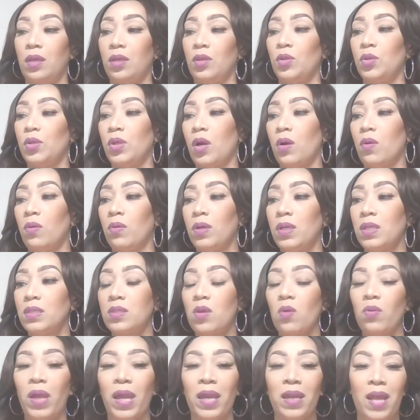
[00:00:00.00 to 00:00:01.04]
You know, it's
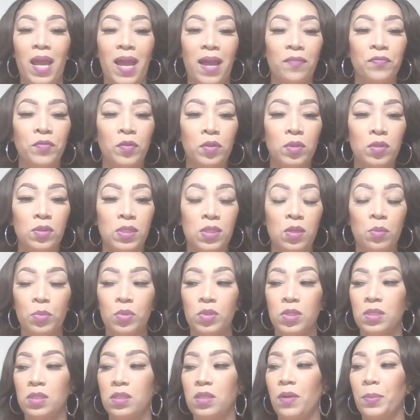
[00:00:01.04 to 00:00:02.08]
okay to have your little
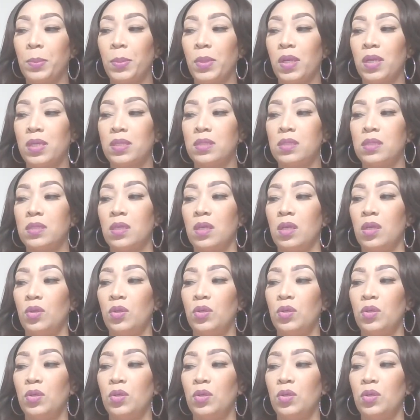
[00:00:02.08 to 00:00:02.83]
symbols and stuff, because,